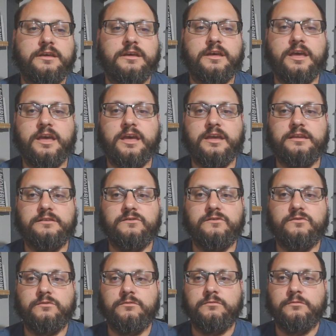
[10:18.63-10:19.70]
and
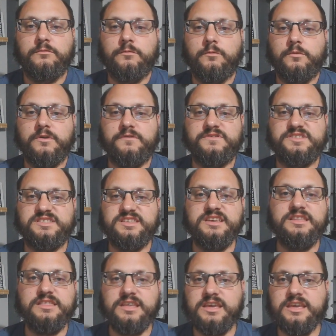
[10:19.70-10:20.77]
we've
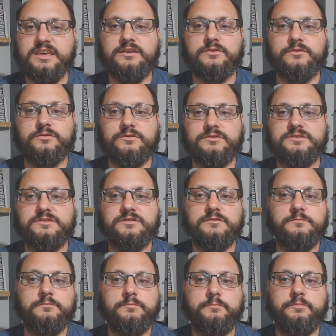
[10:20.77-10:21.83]
seen the eagles
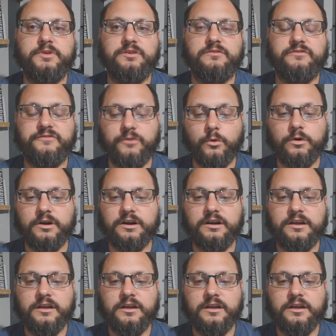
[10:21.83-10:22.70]
before.